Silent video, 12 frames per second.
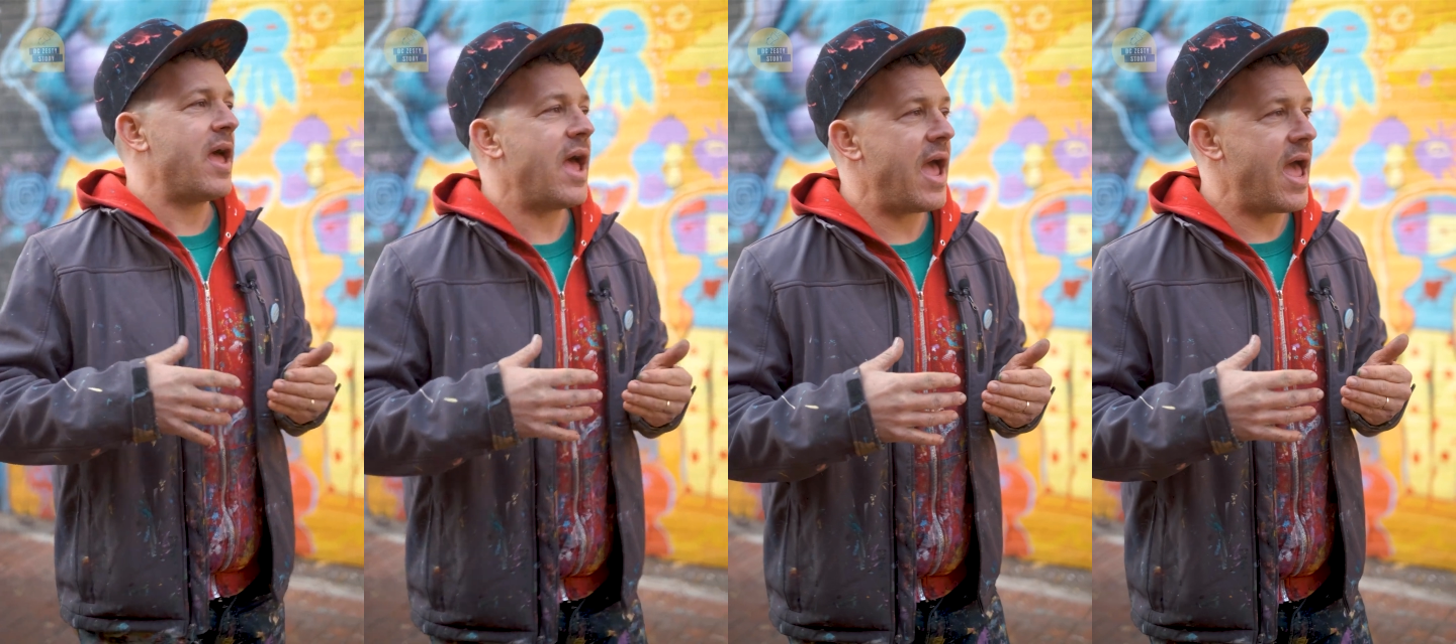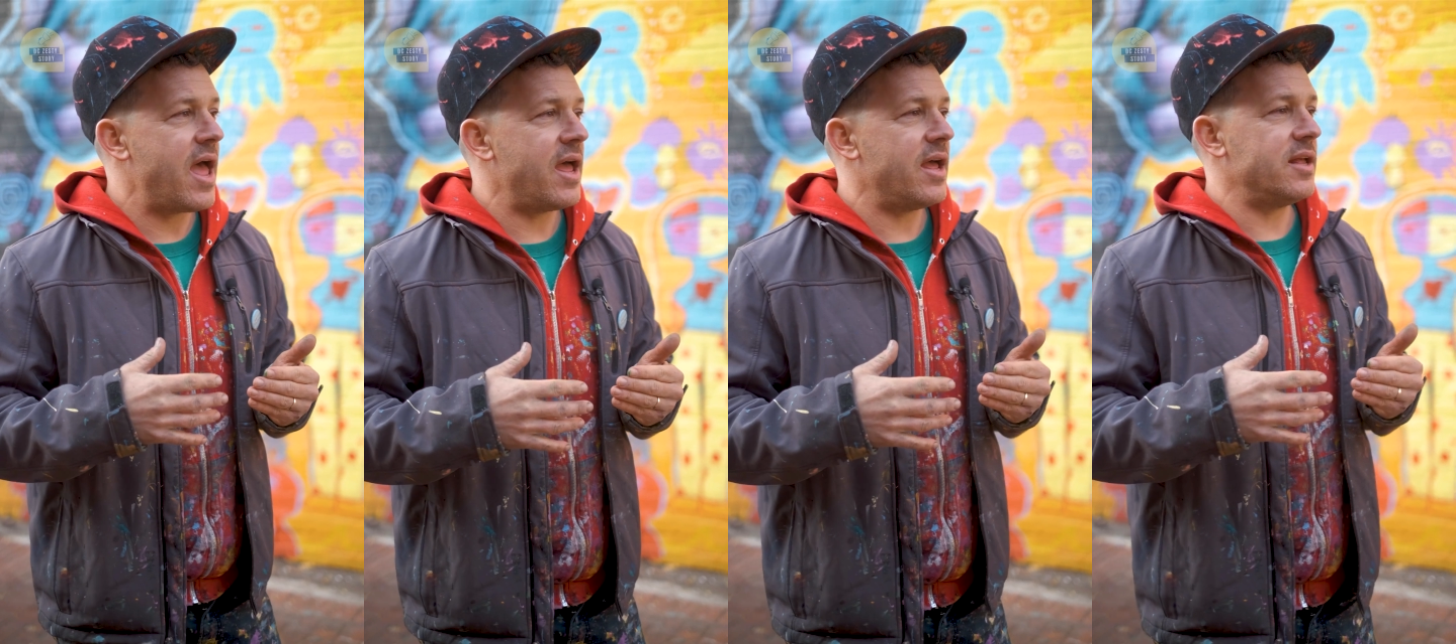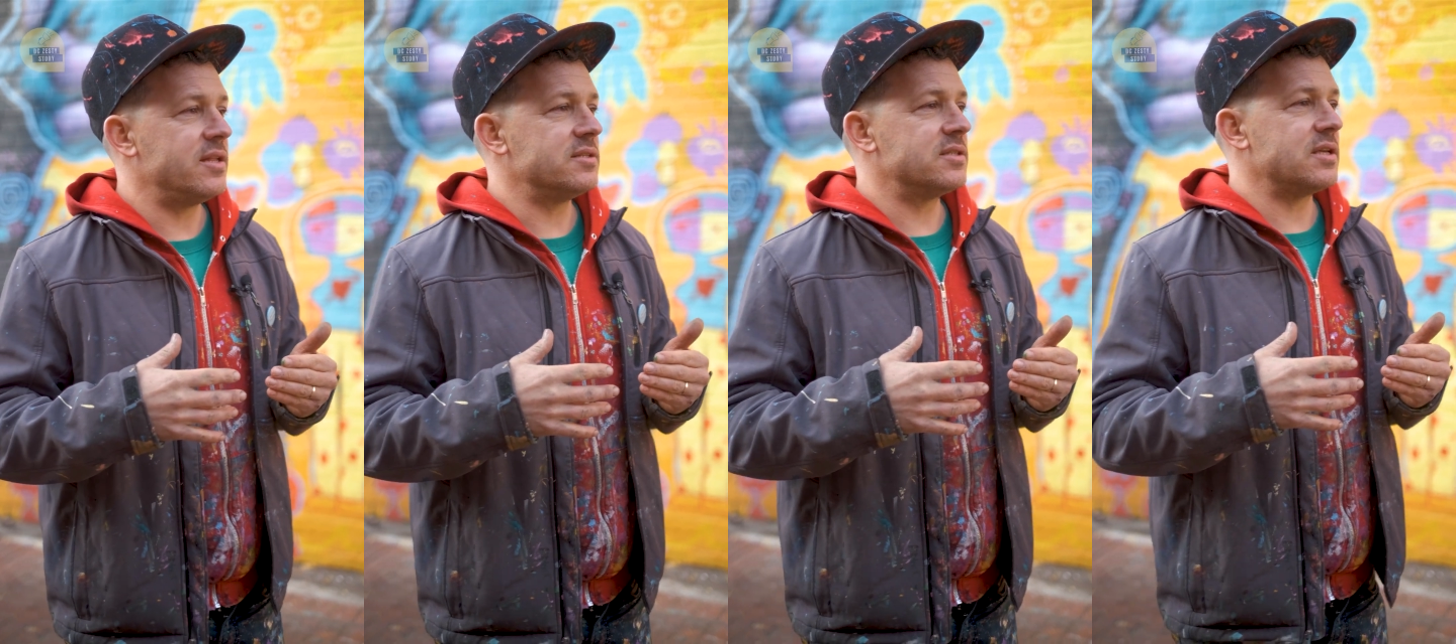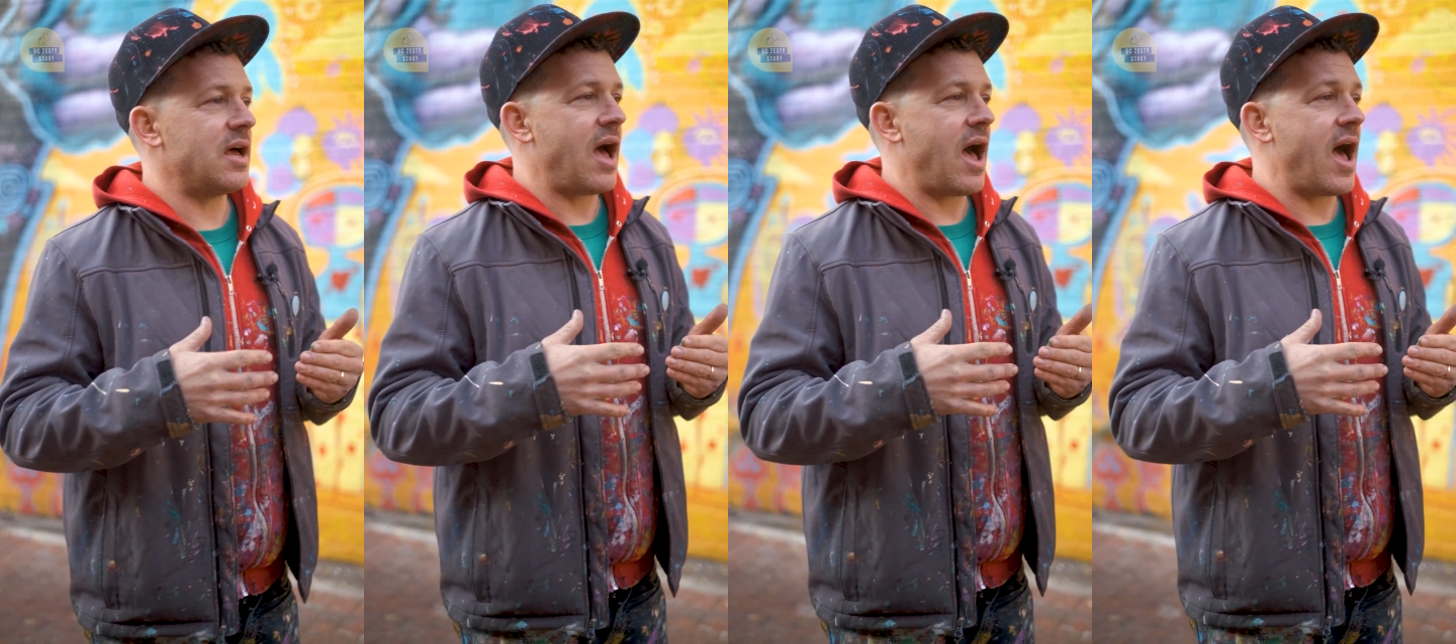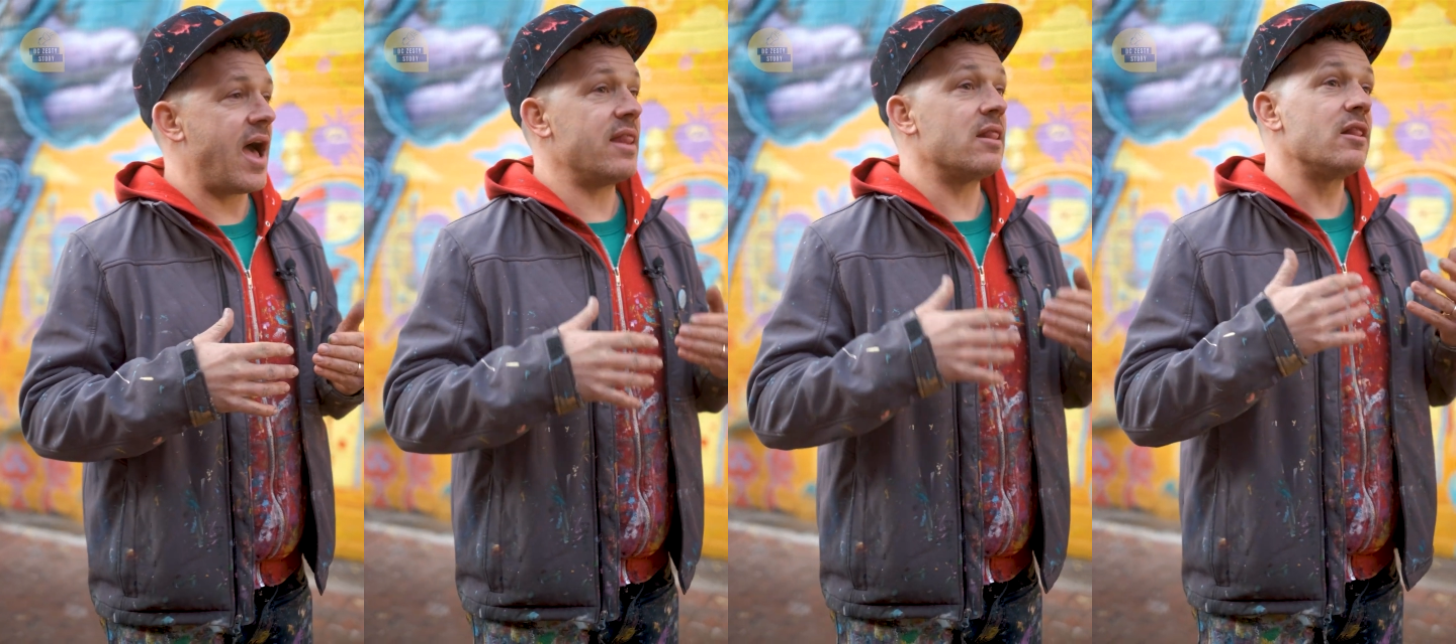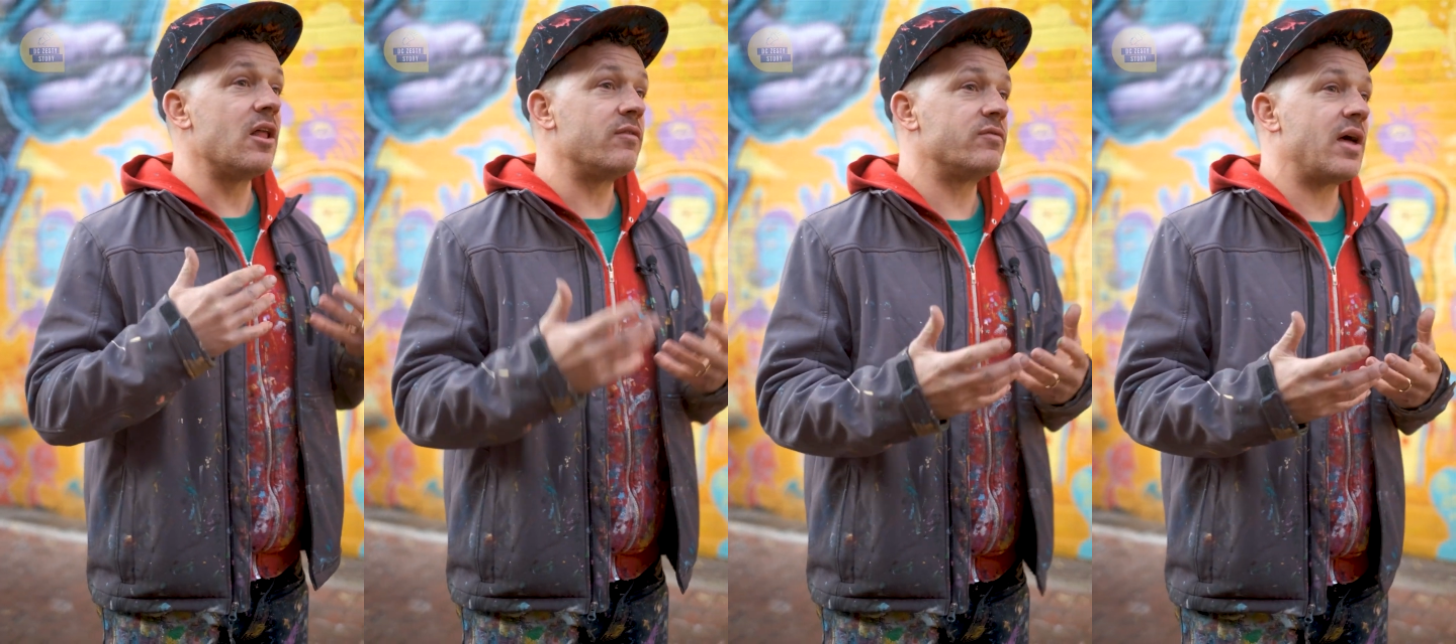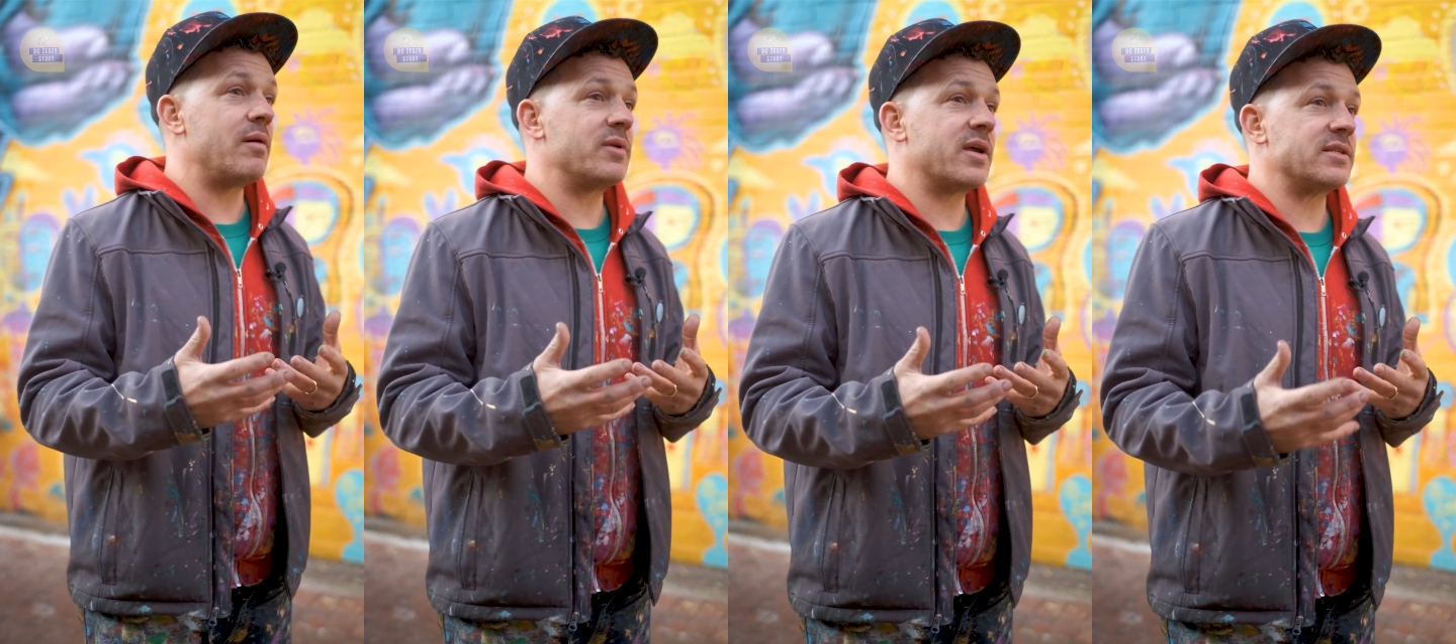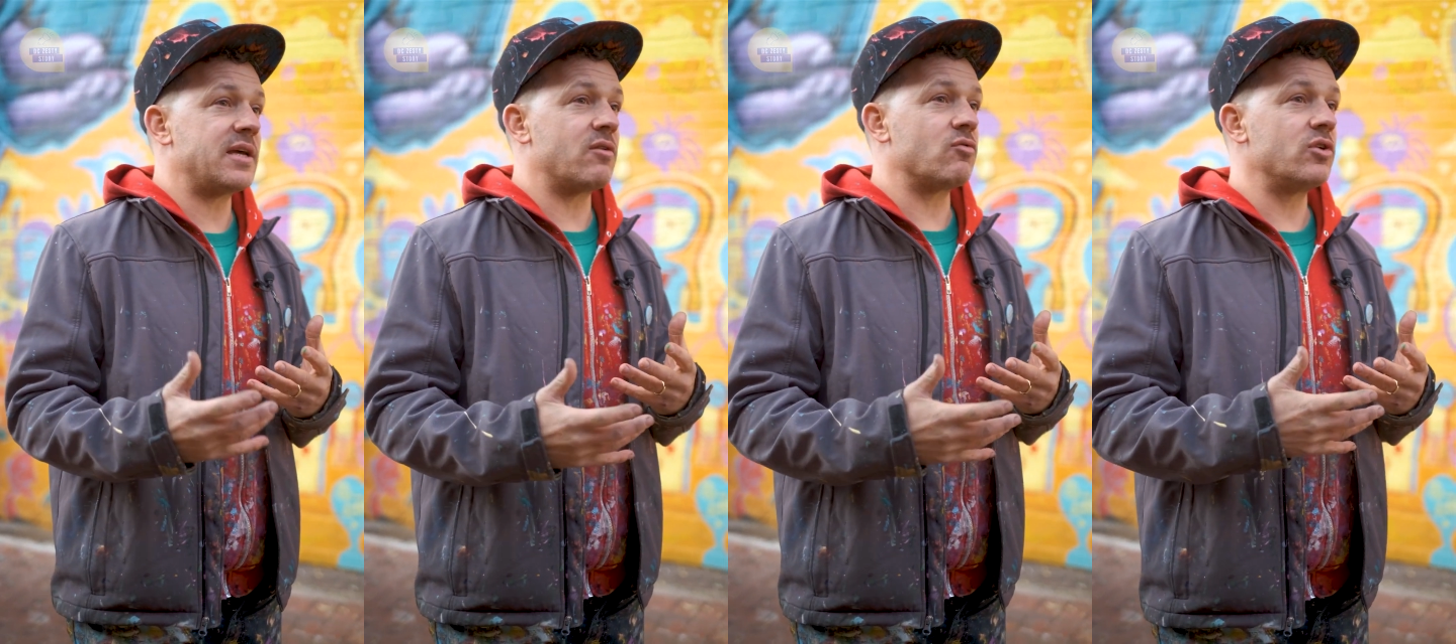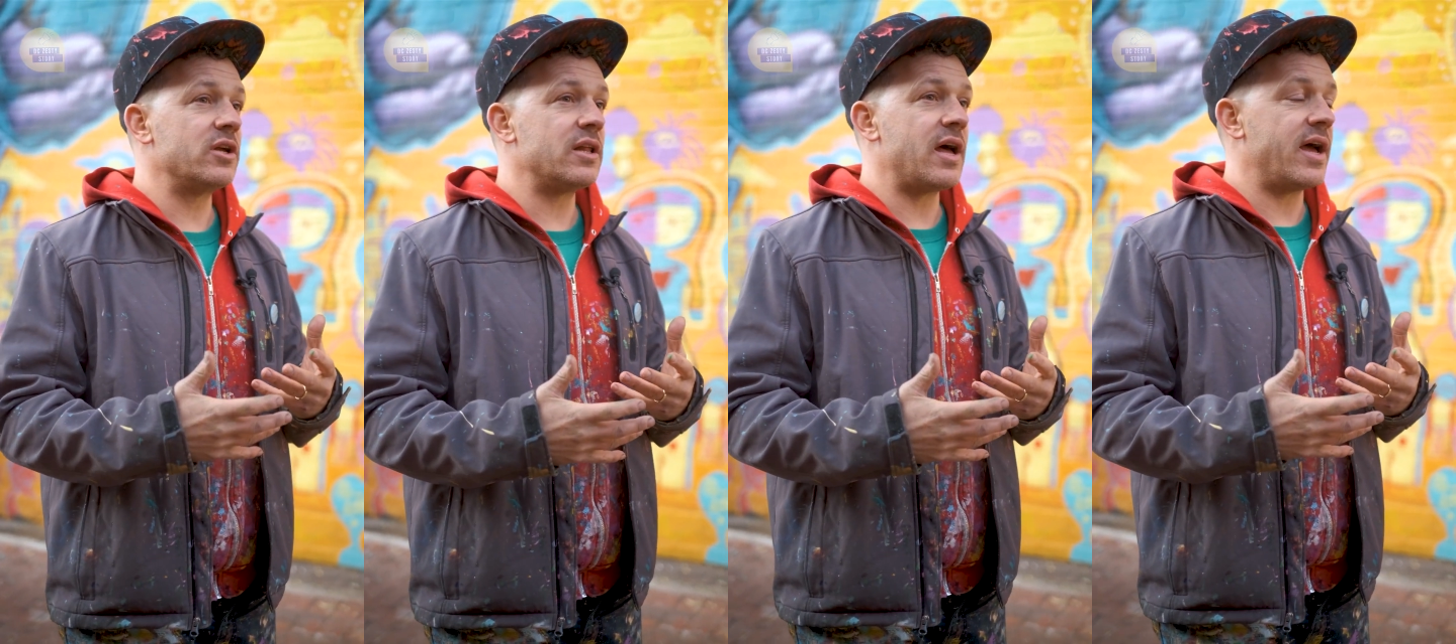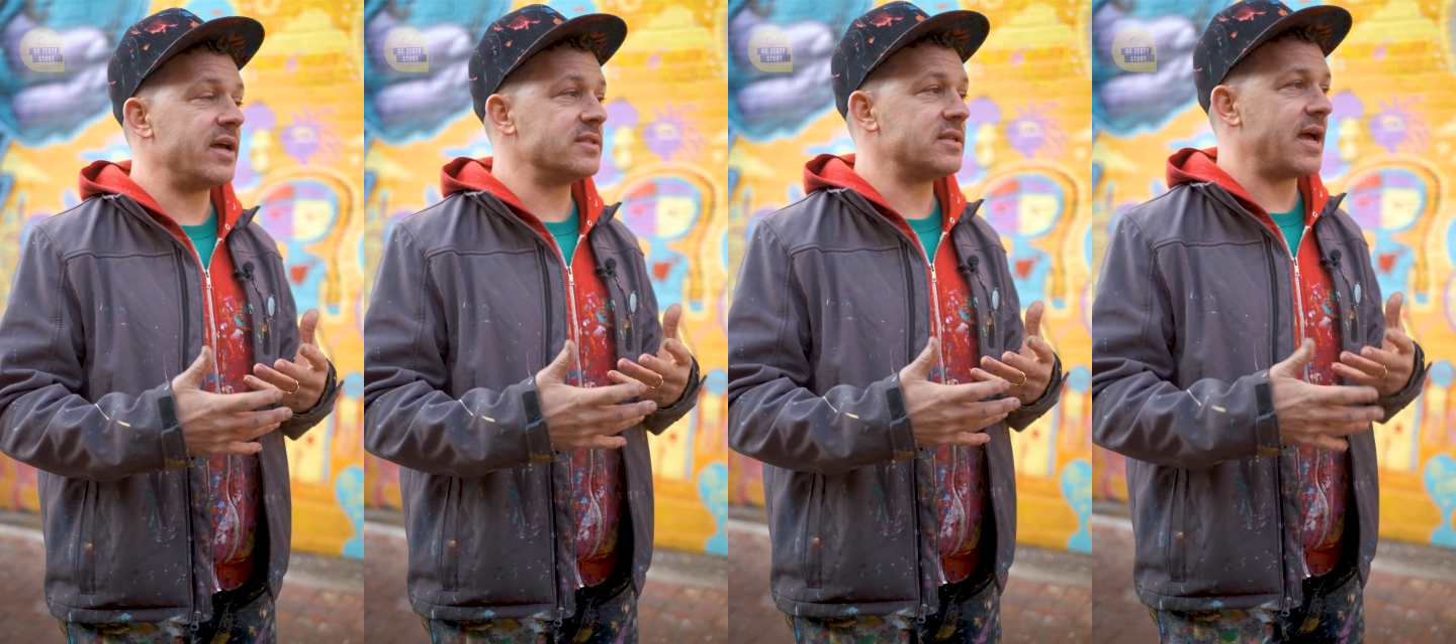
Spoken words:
And I loved that because I realized